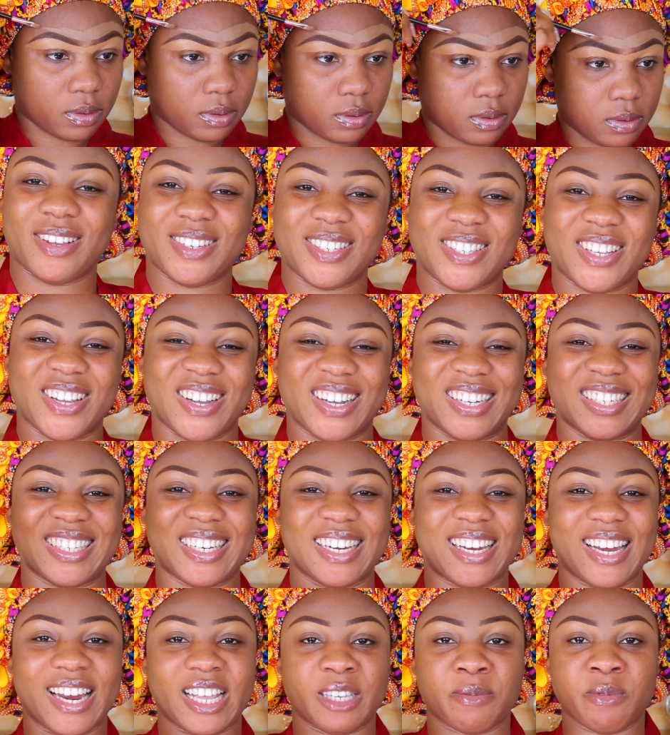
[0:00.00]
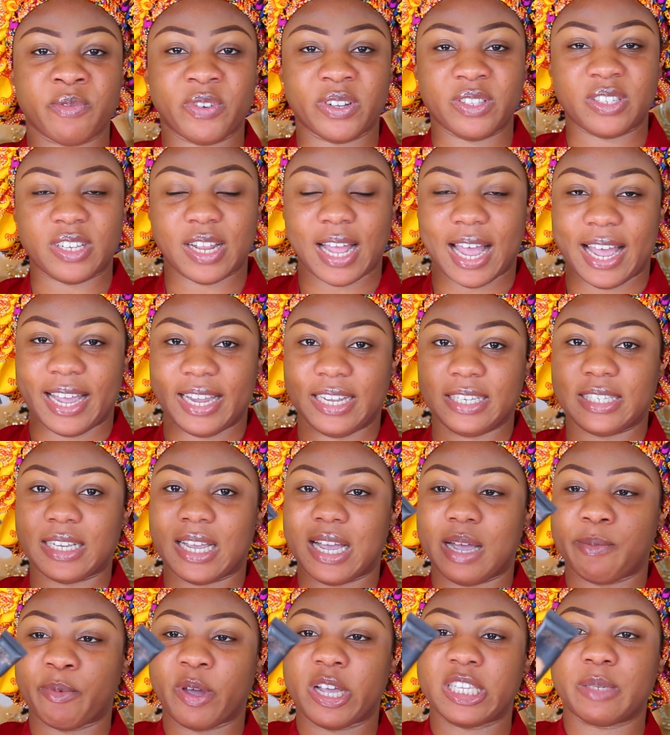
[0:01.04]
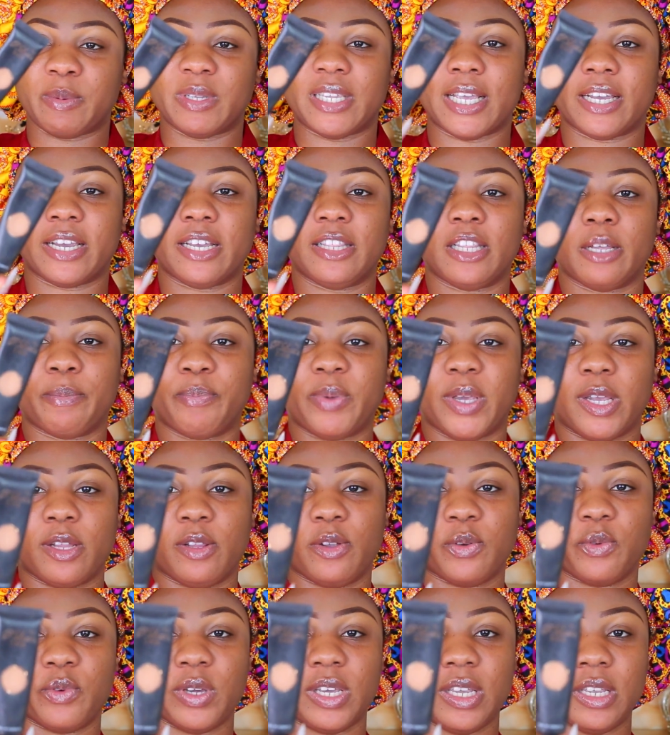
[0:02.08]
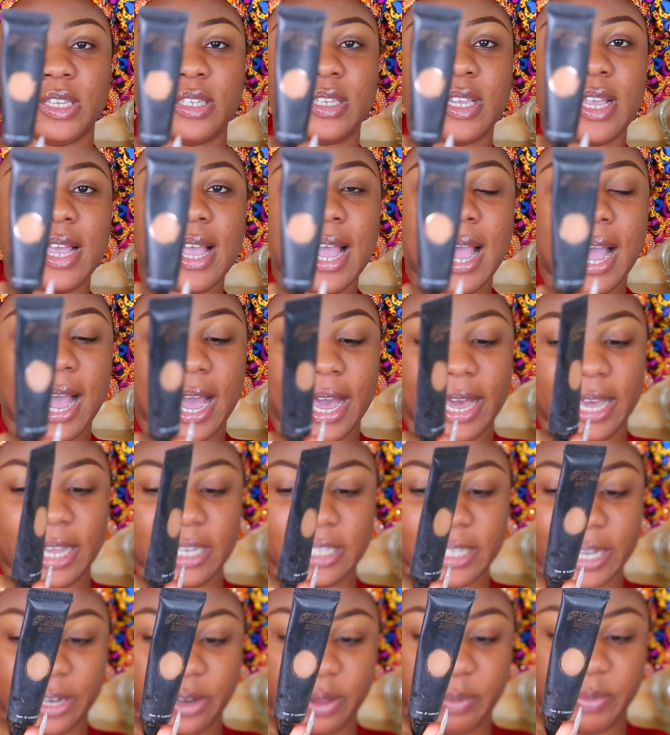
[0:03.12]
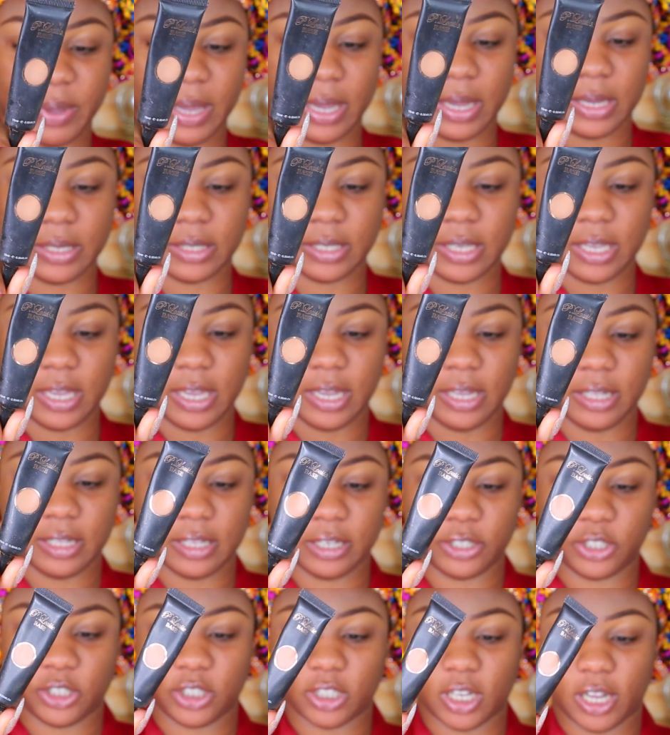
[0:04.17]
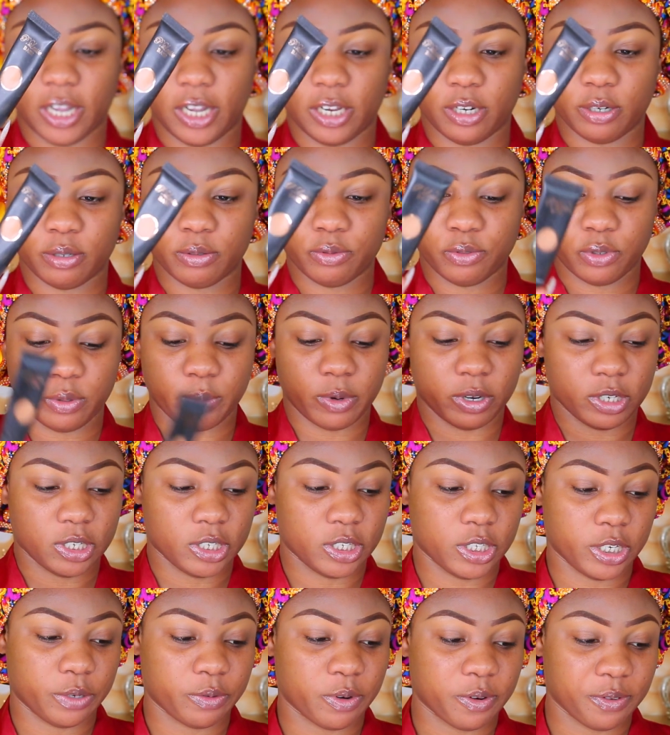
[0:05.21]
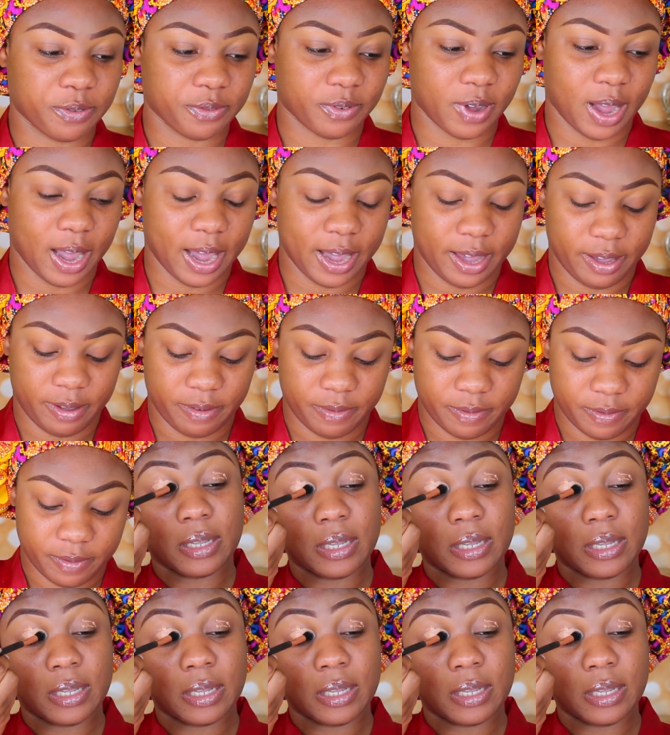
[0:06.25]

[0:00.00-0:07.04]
That's done. Let's move on to eyes. I'm going to be taking the P. Louise eyeshadow base in the shade Rumor 05.